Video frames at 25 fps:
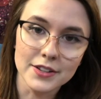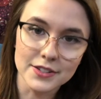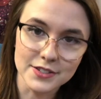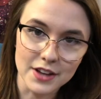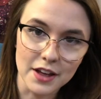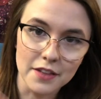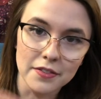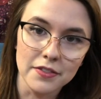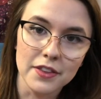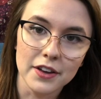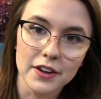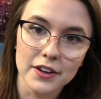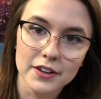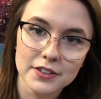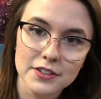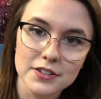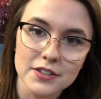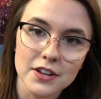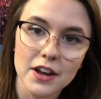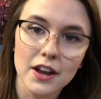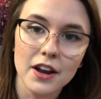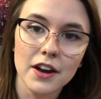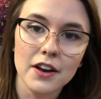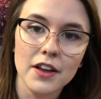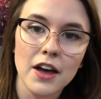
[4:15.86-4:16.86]
it said things,
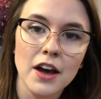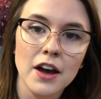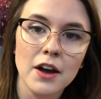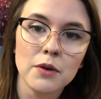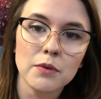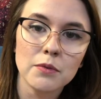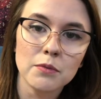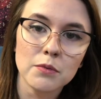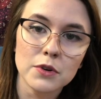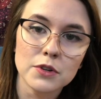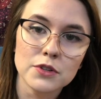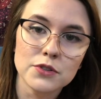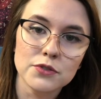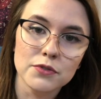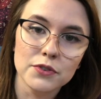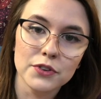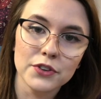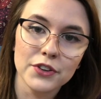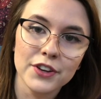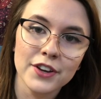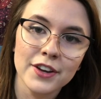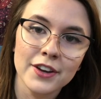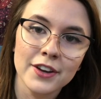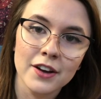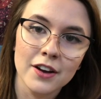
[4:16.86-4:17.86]
and that was
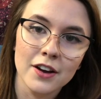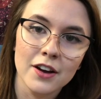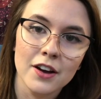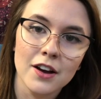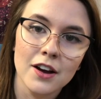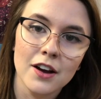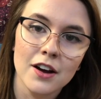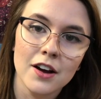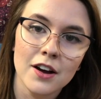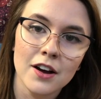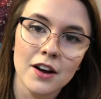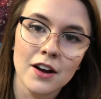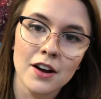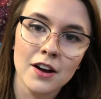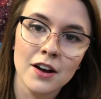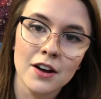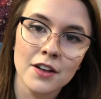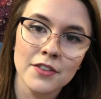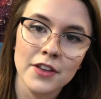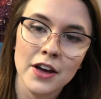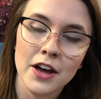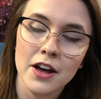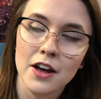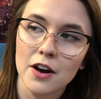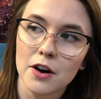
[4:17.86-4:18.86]
really,
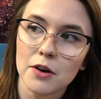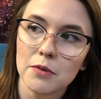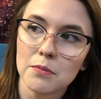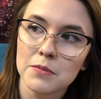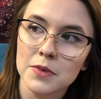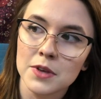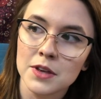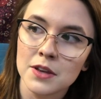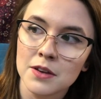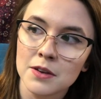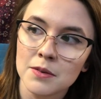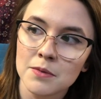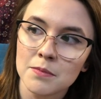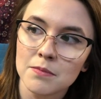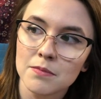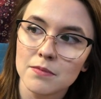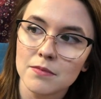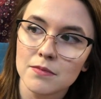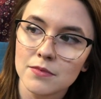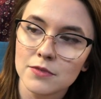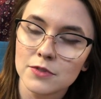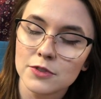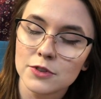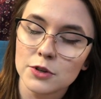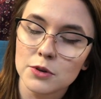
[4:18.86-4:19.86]
that helped me
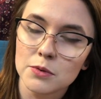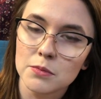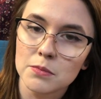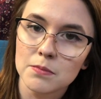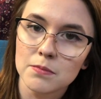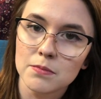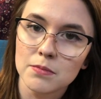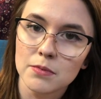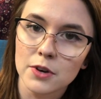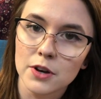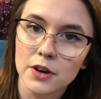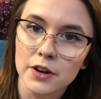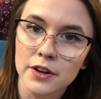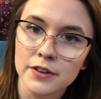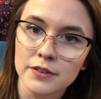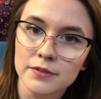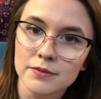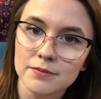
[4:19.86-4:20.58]
do good.